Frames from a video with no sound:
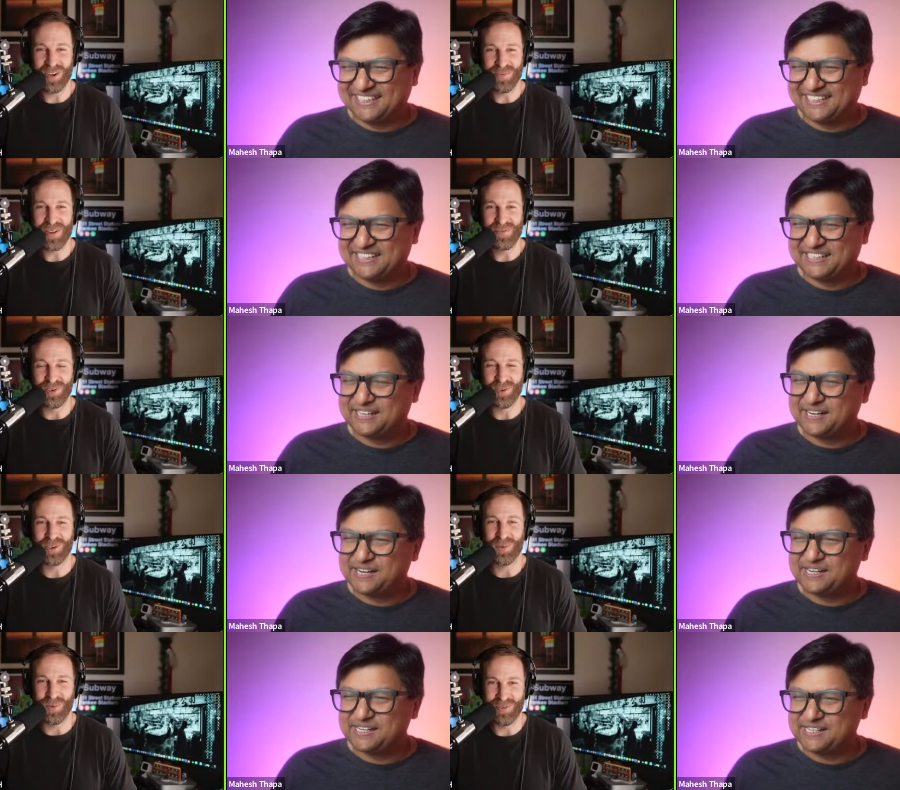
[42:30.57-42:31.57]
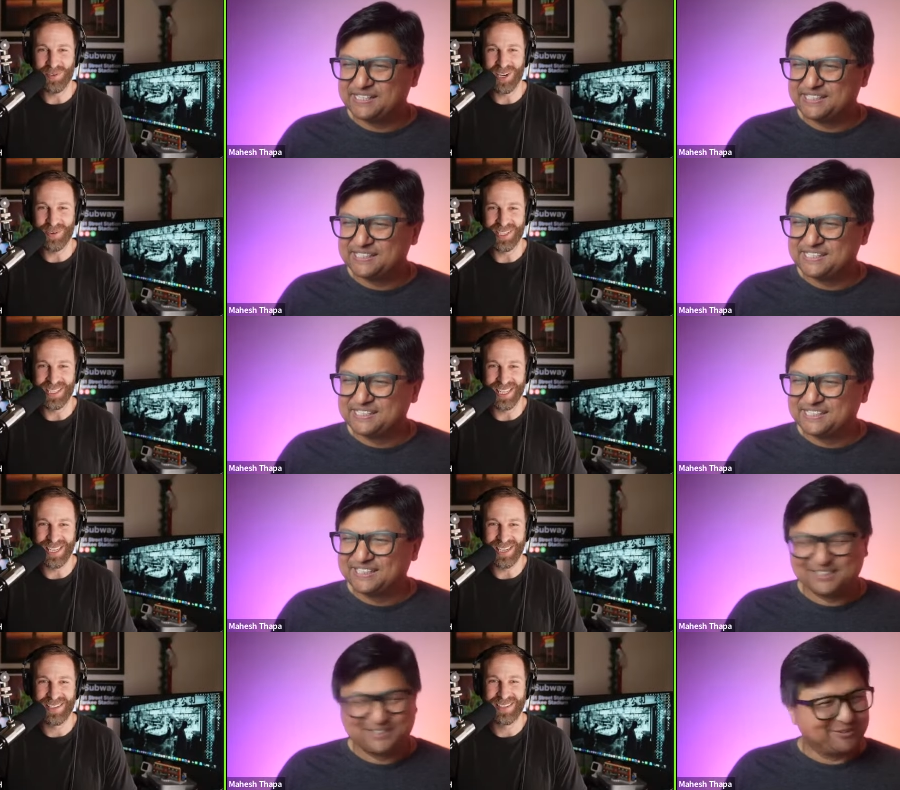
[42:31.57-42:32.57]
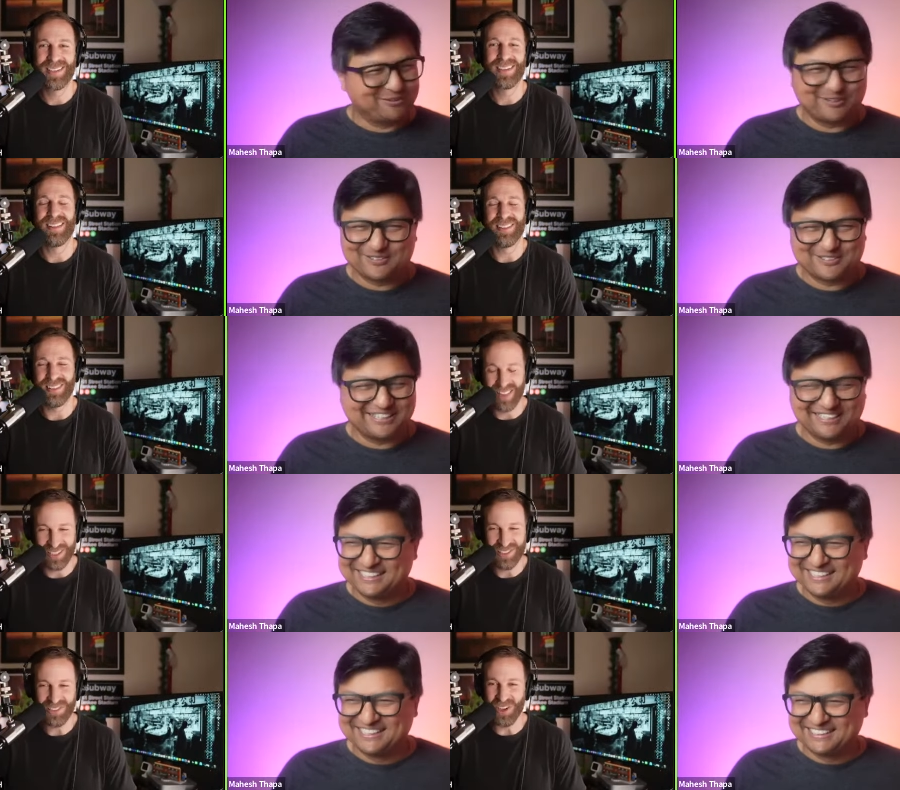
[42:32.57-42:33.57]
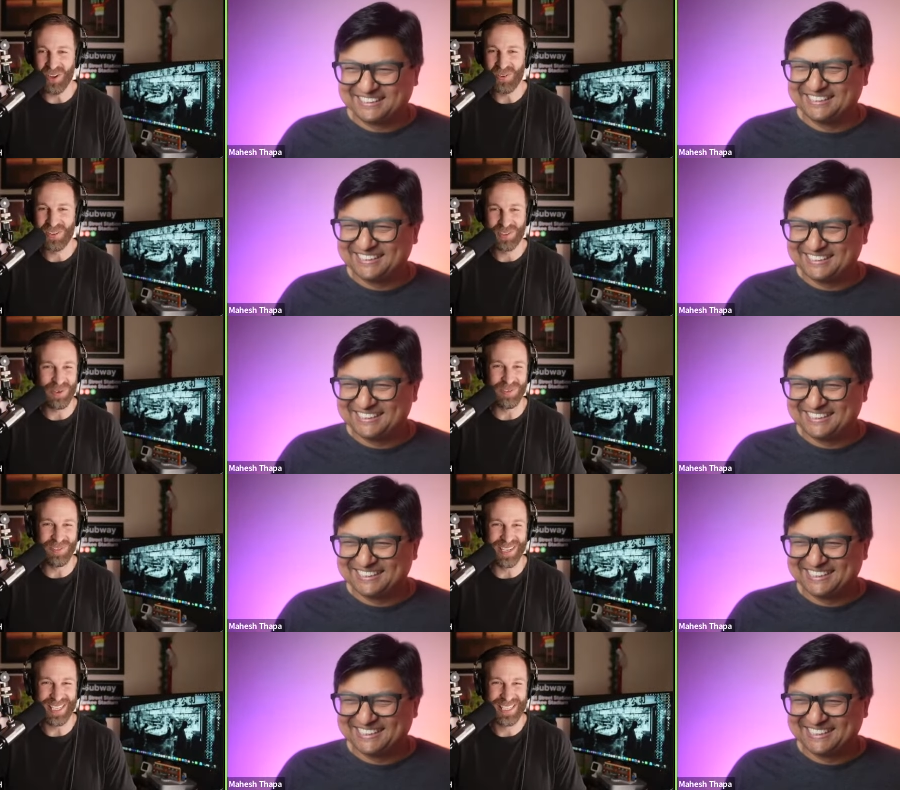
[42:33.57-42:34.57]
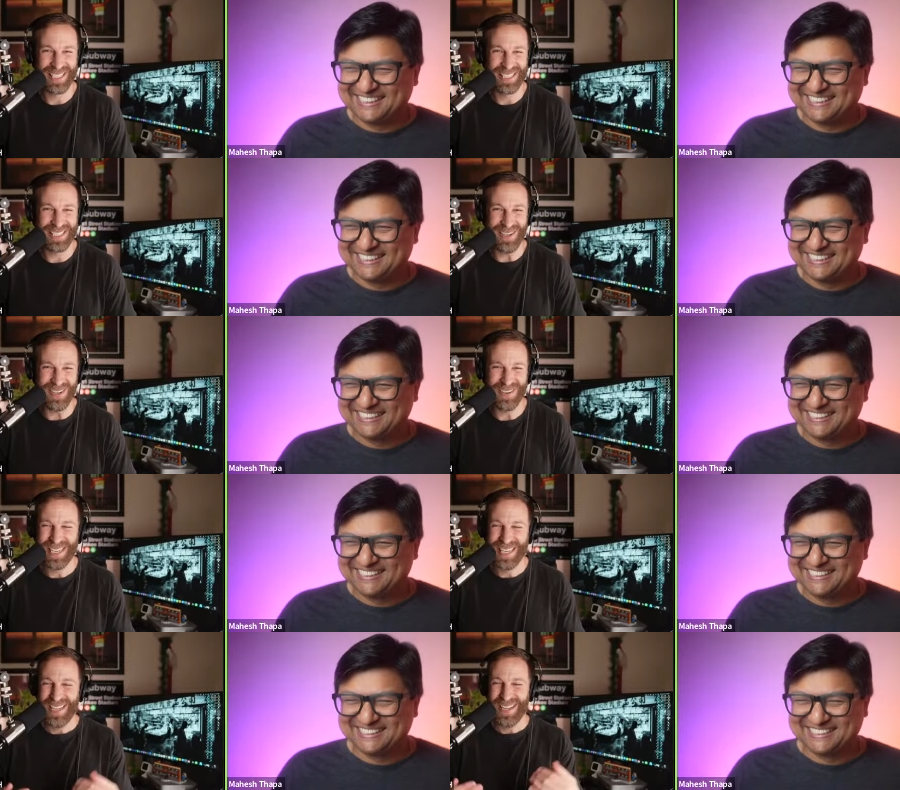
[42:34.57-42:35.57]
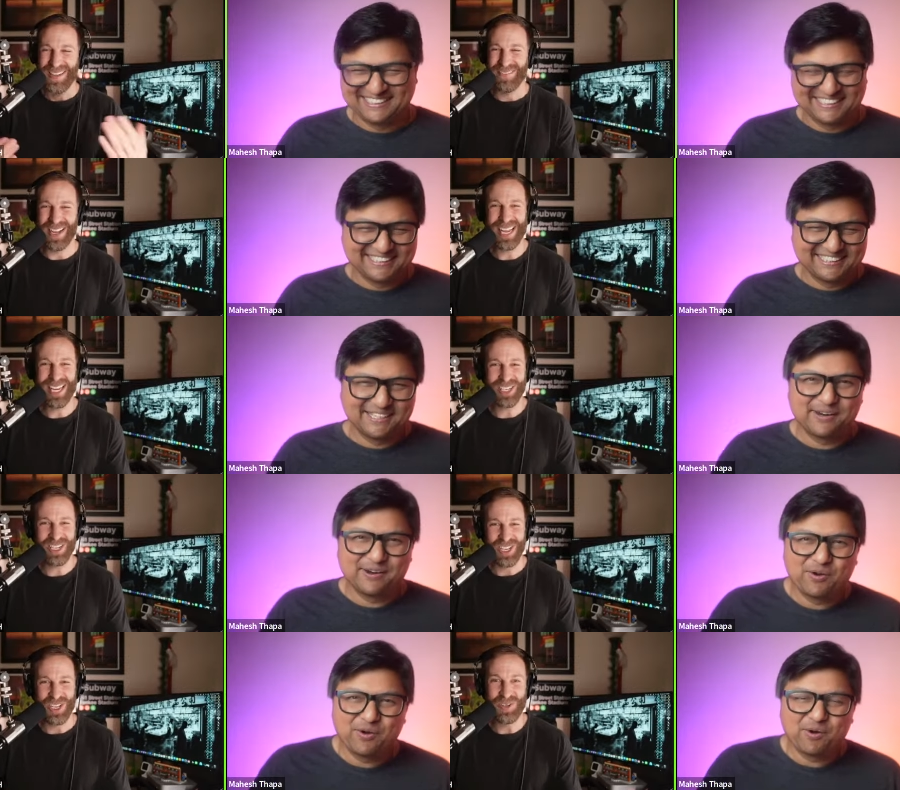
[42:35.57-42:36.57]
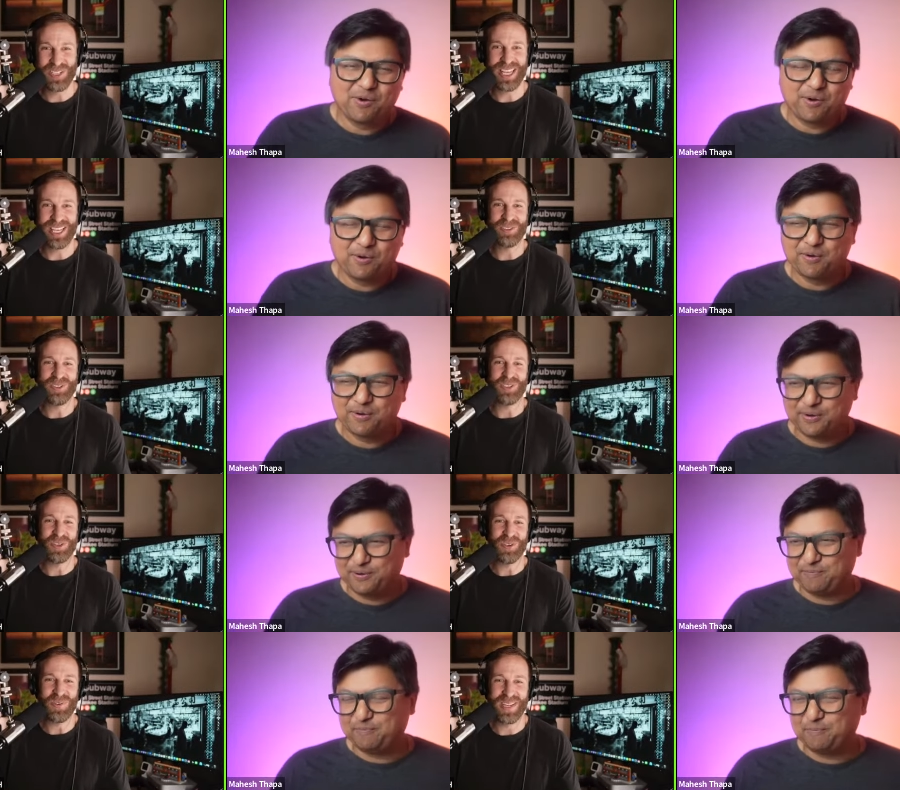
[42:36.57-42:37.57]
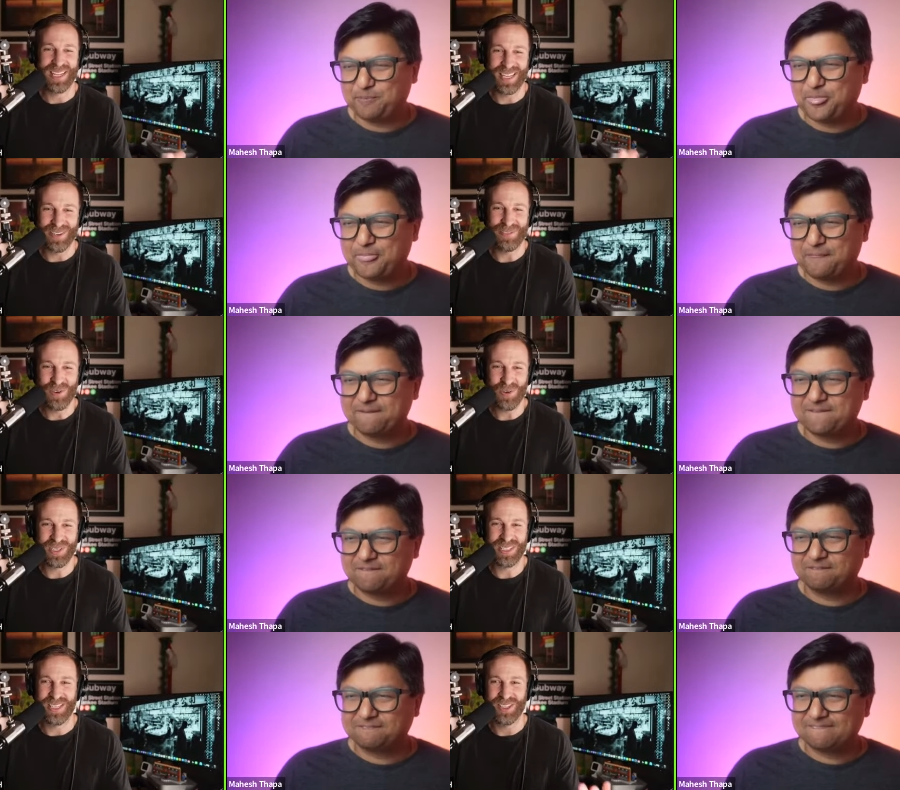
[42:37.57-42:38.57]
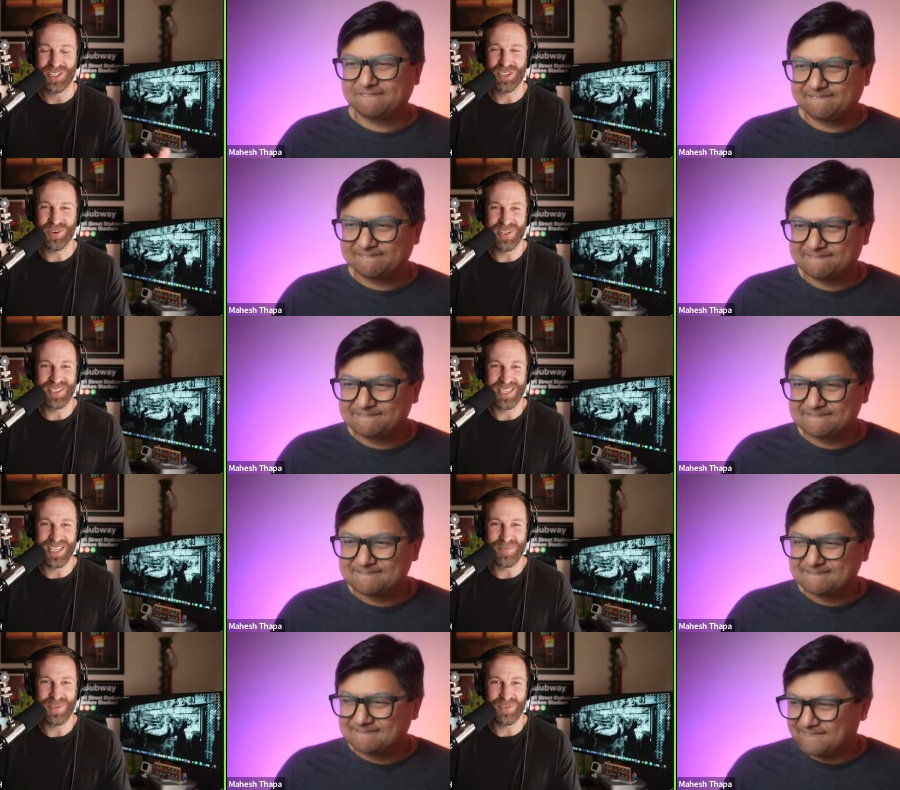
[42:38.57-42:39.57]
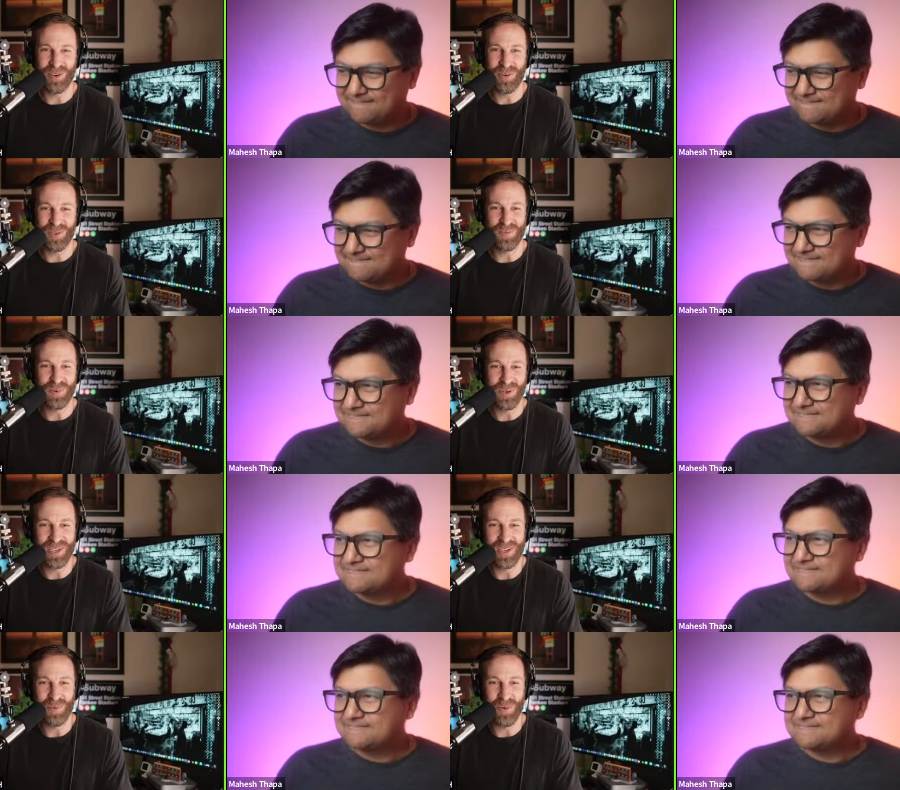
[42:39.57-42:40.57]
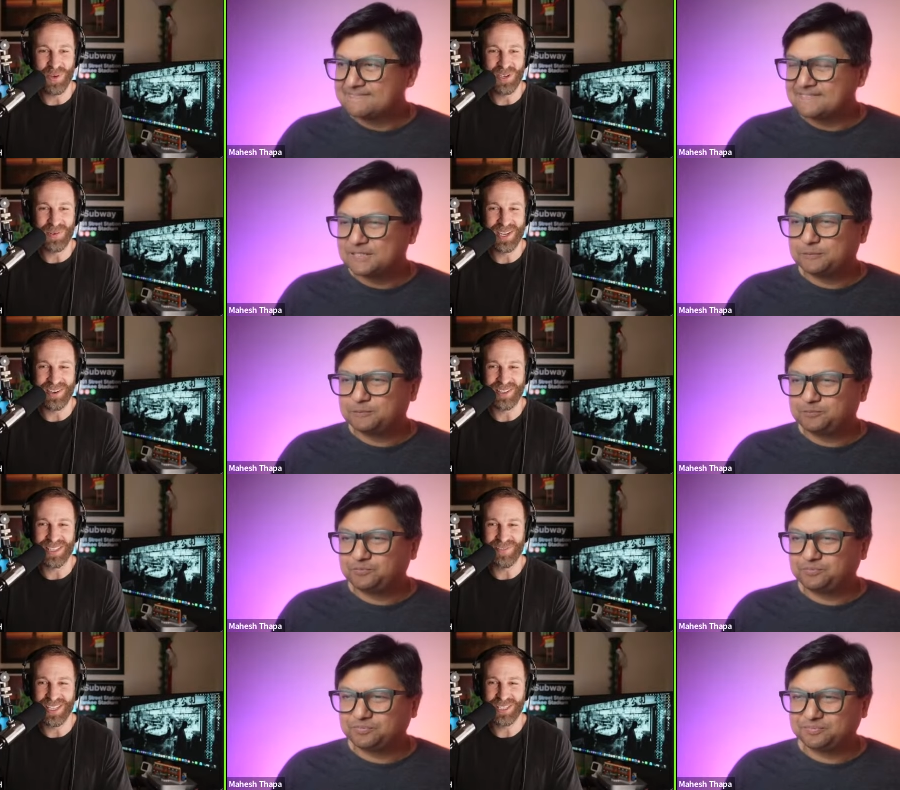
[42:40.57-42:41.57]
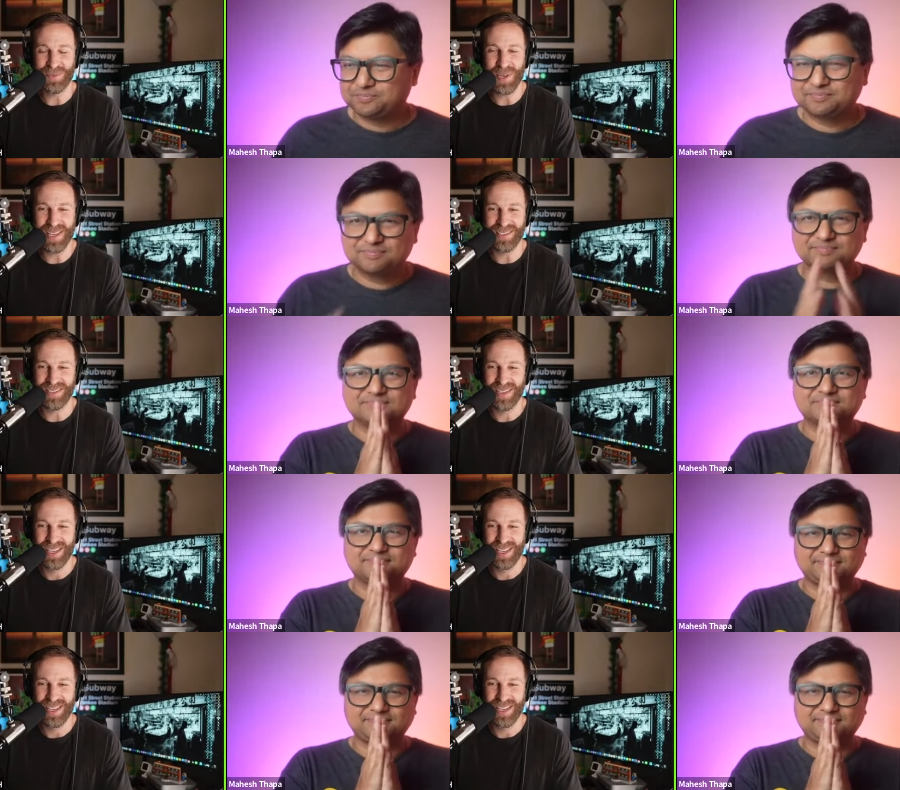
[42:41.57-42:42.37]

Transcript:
Speaker 1: on my floor, twenty four hours a day. Hours, yeah. Let's go we're ready. So, Mahesh, huge thank you to you. Of course, the Sony team for always supporting what we do here at the event space.